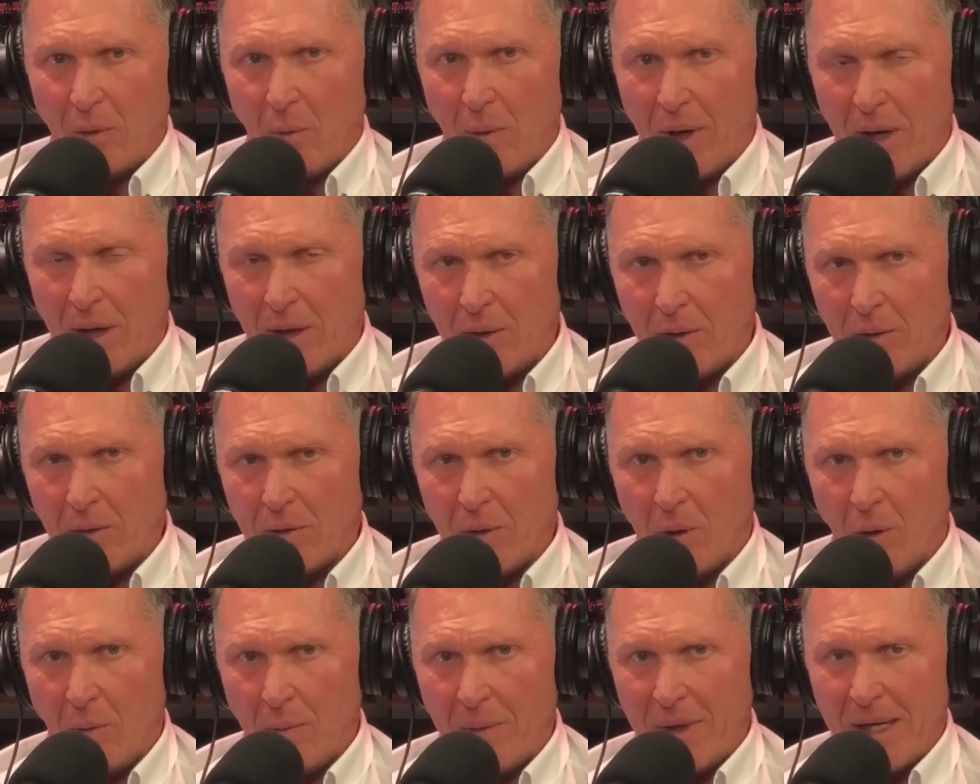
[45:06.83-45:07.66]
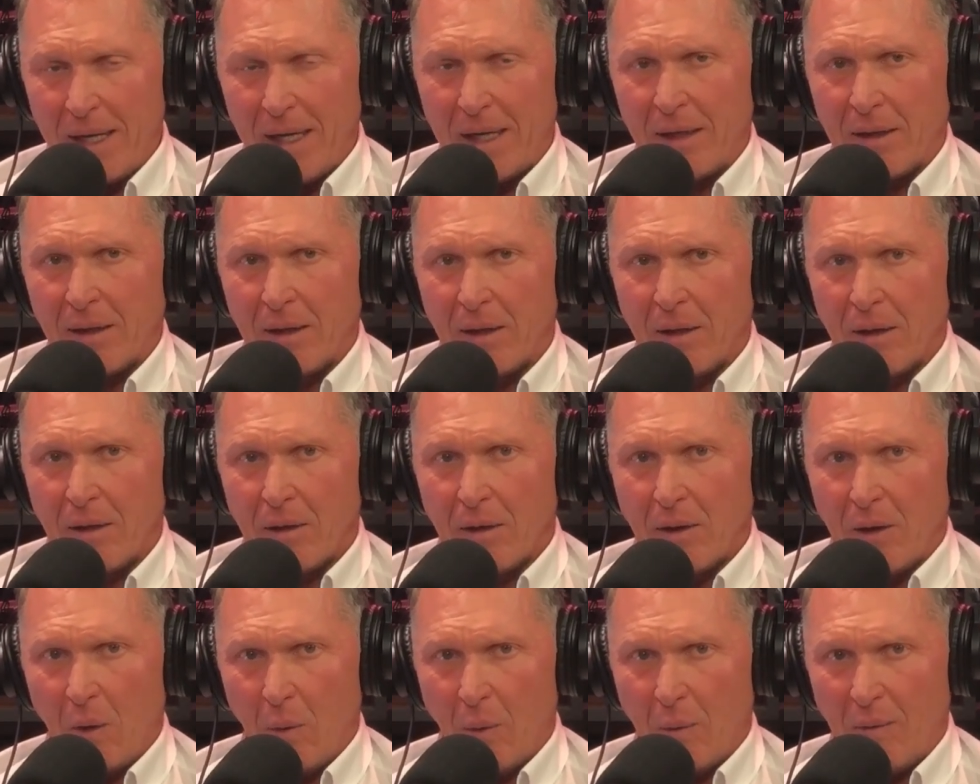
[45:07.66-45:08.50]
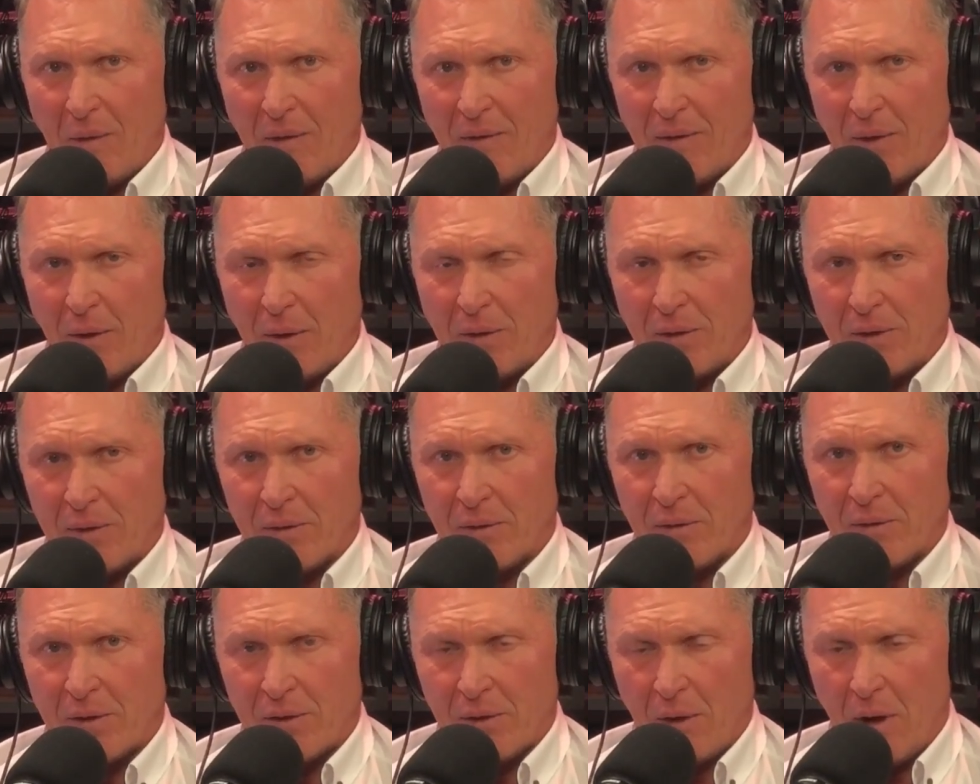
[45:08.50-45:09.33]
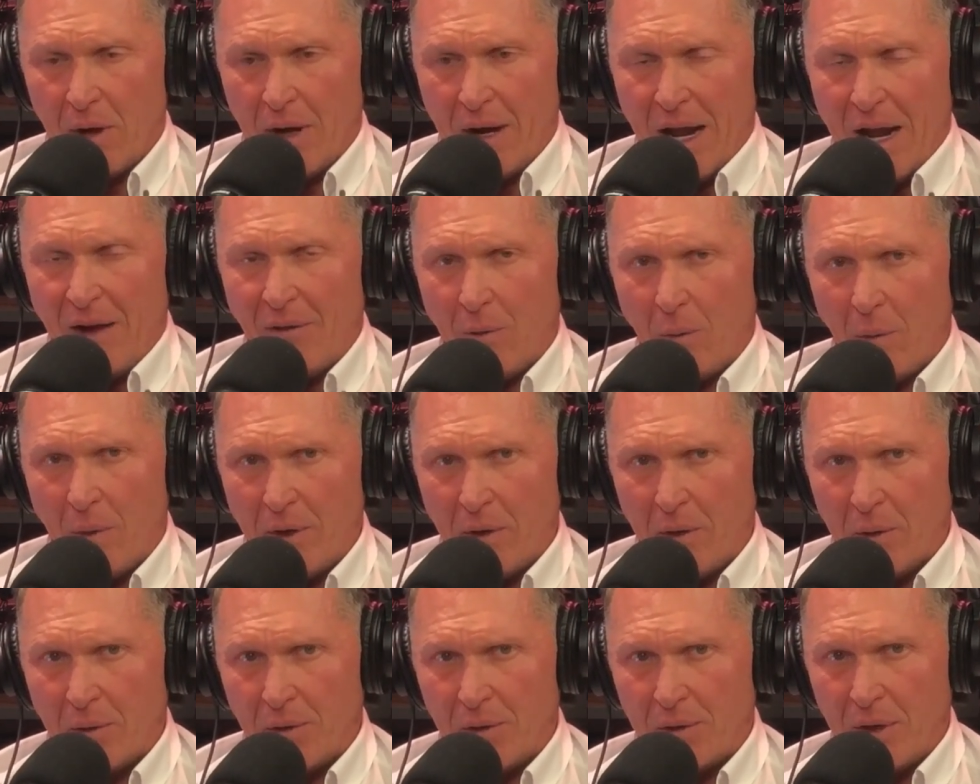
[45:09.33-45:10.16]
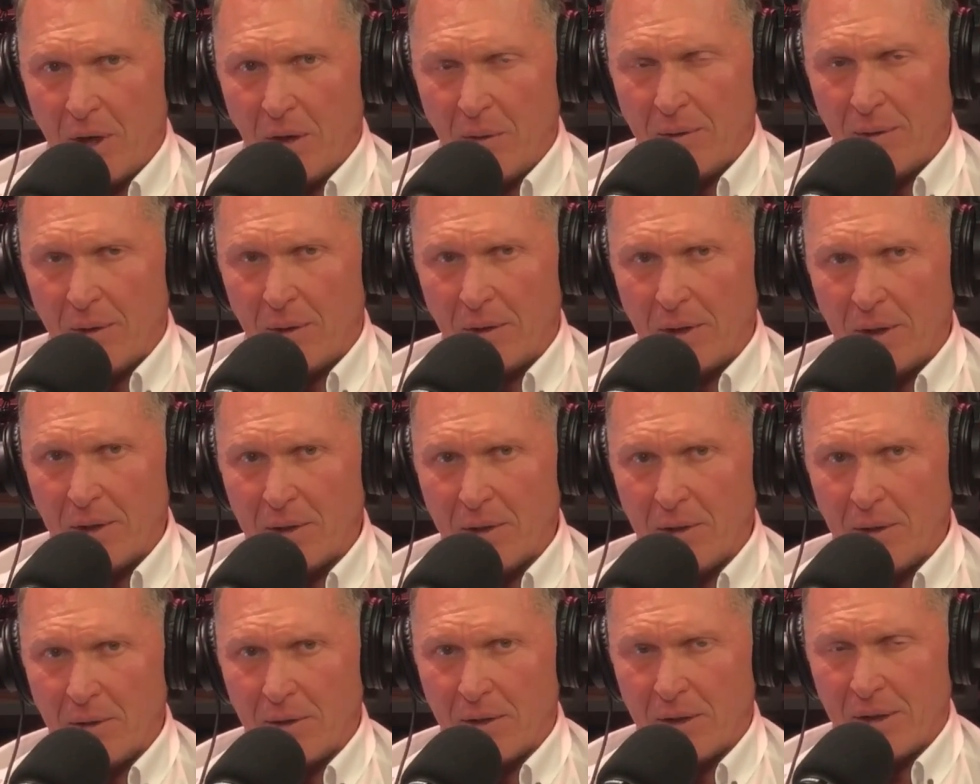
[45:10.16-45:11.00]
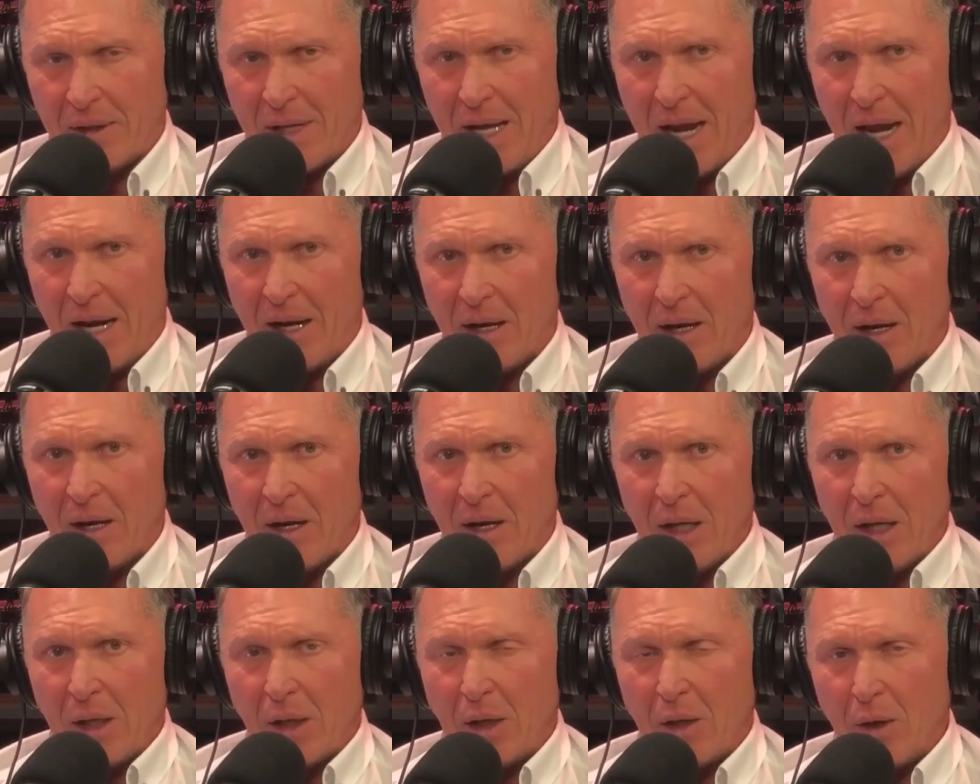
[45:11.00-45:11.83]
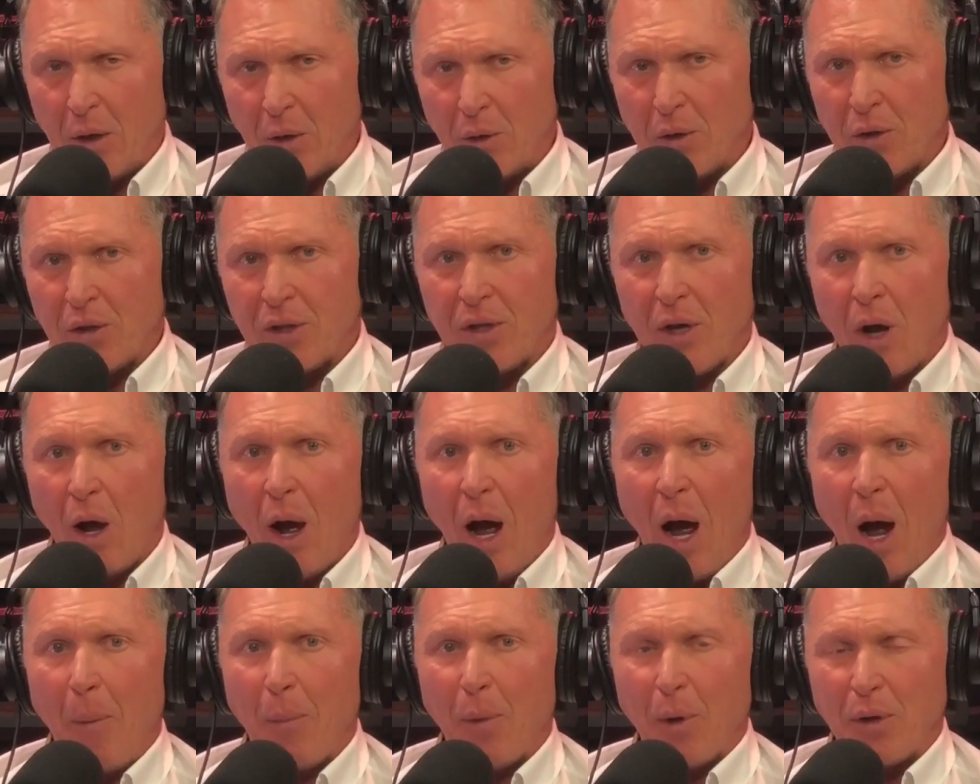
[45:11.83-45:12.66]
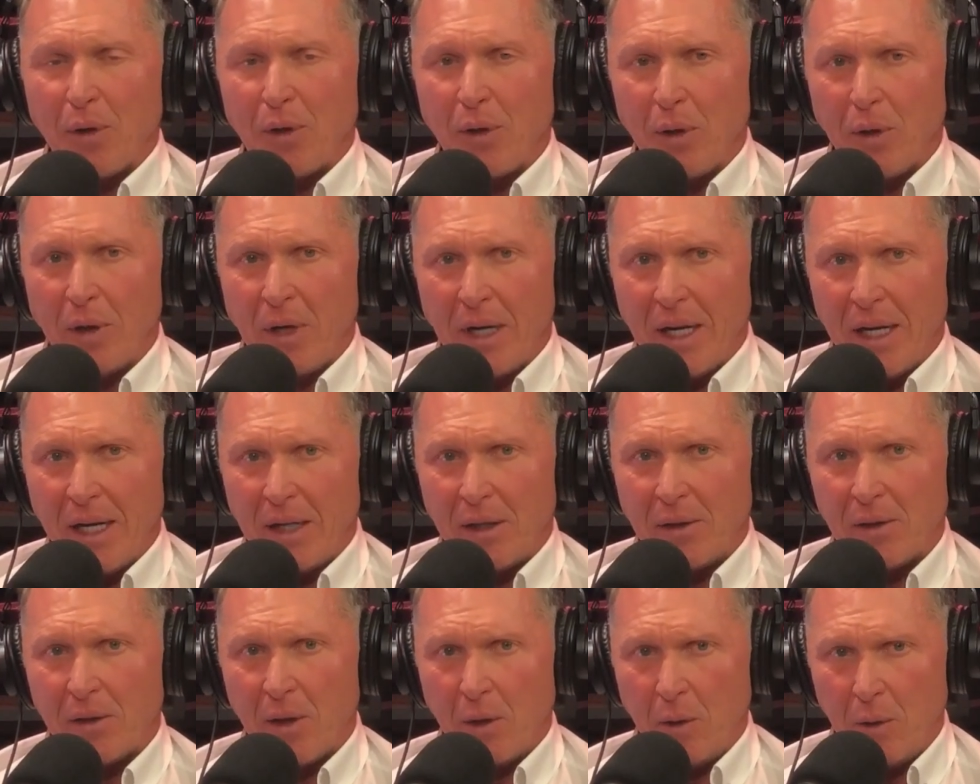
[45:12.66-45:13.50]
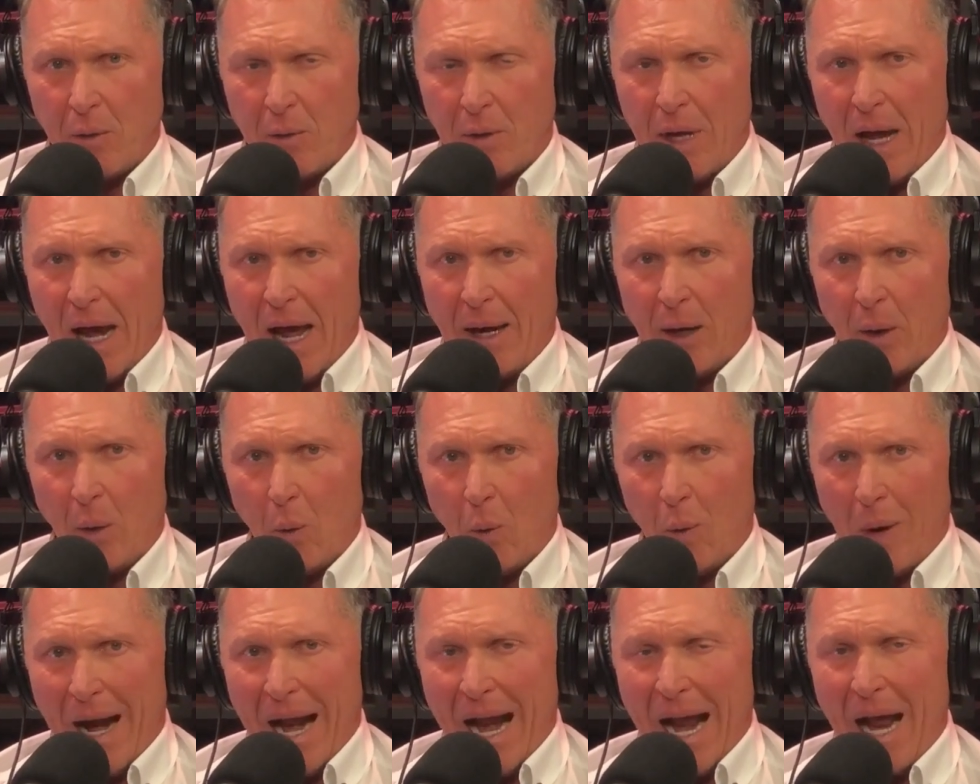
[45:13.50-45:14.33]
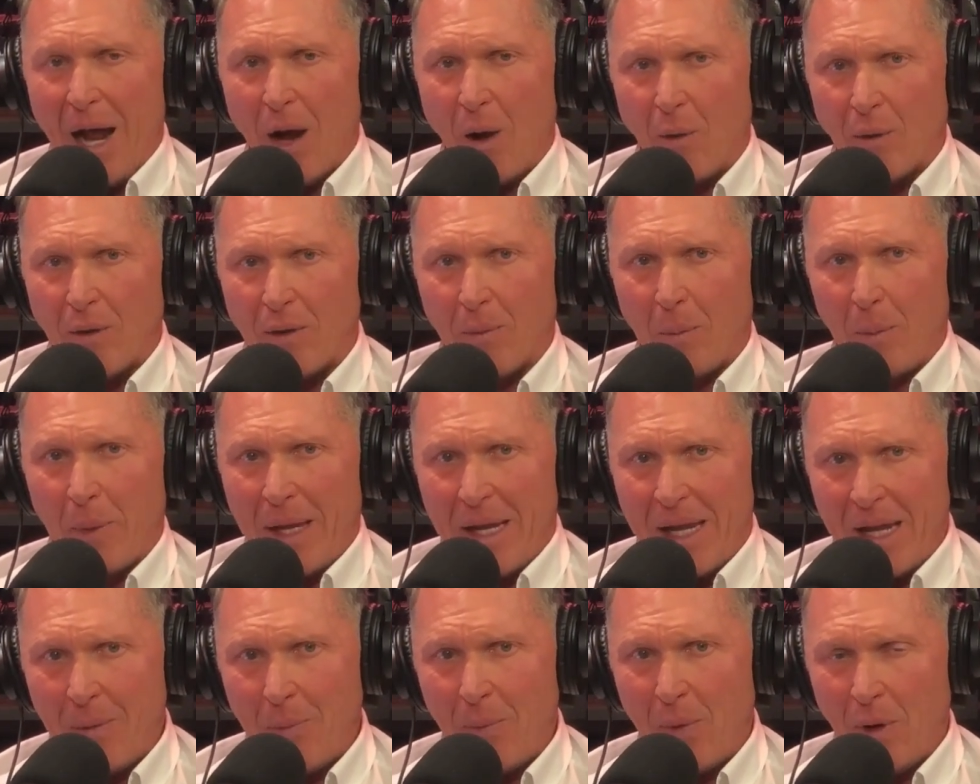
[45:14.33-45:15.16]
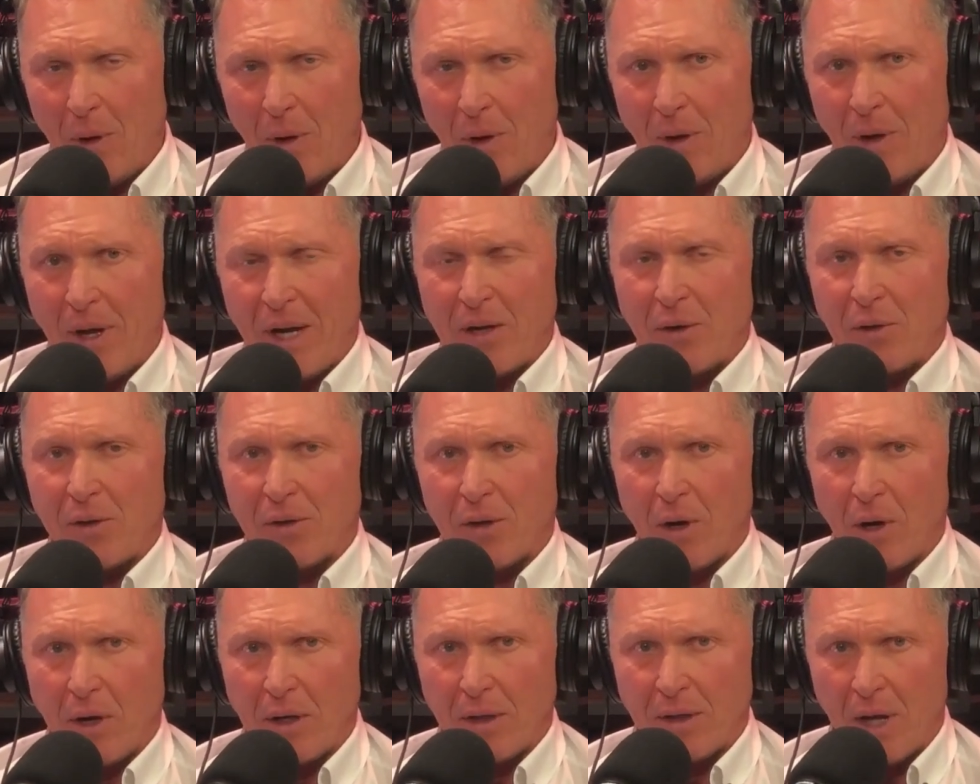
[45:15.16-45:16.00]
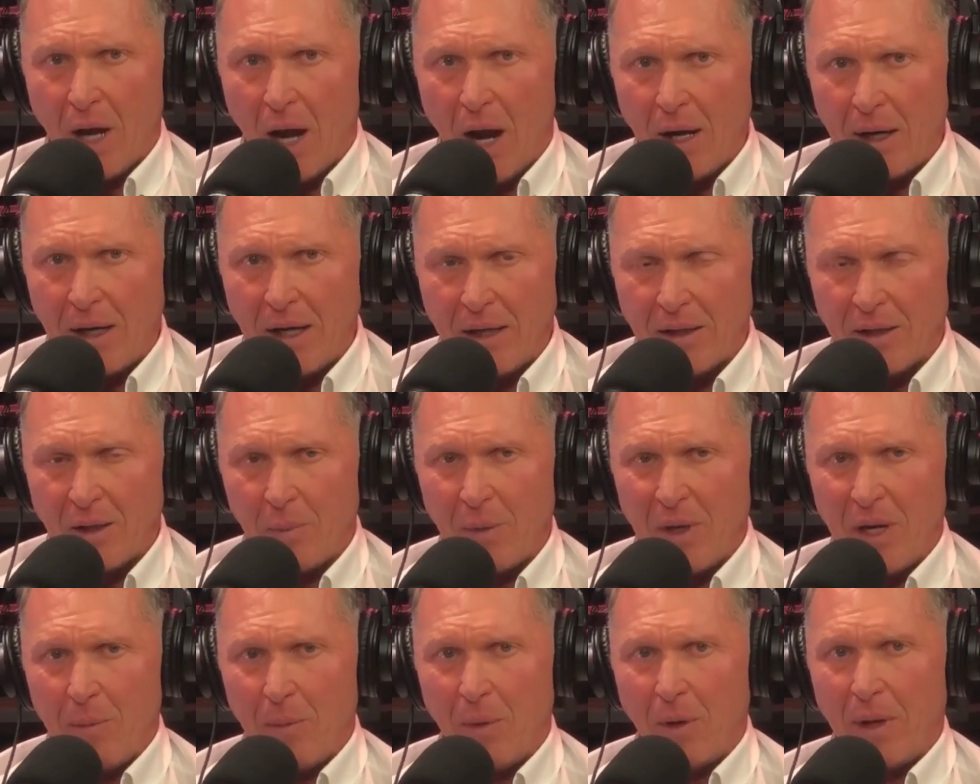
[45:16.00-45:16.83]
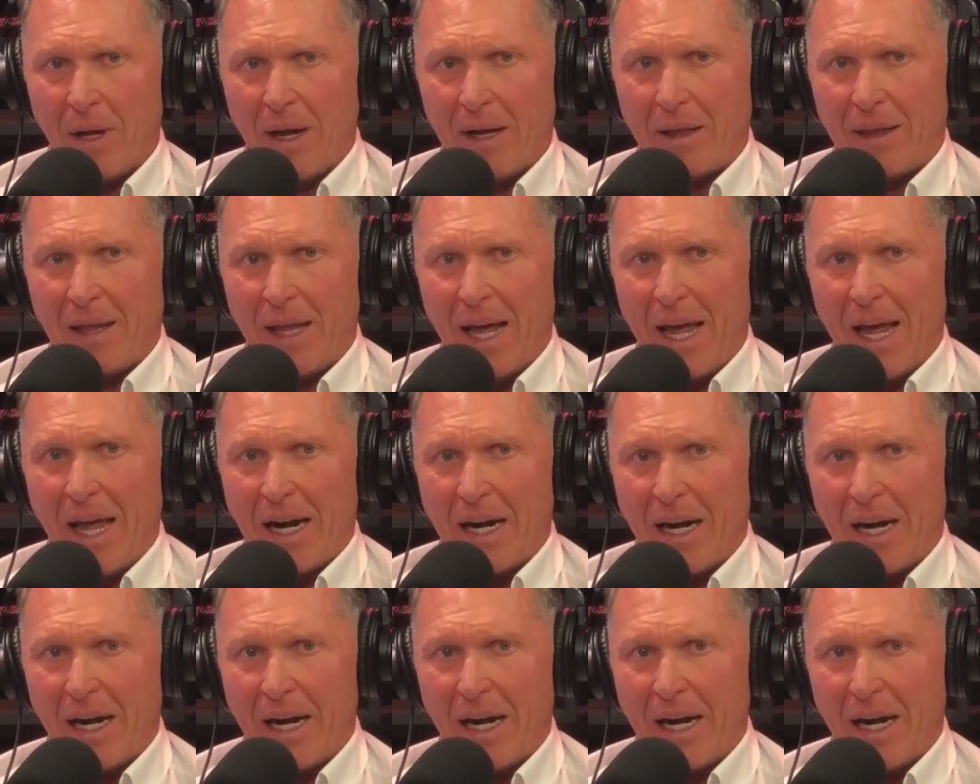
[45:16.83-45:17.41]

And what you told me, you know, when we first started off, or what you're sharing with our listeners, is that, you know, you saw opportunities, so you got around people and you started talking to people like that.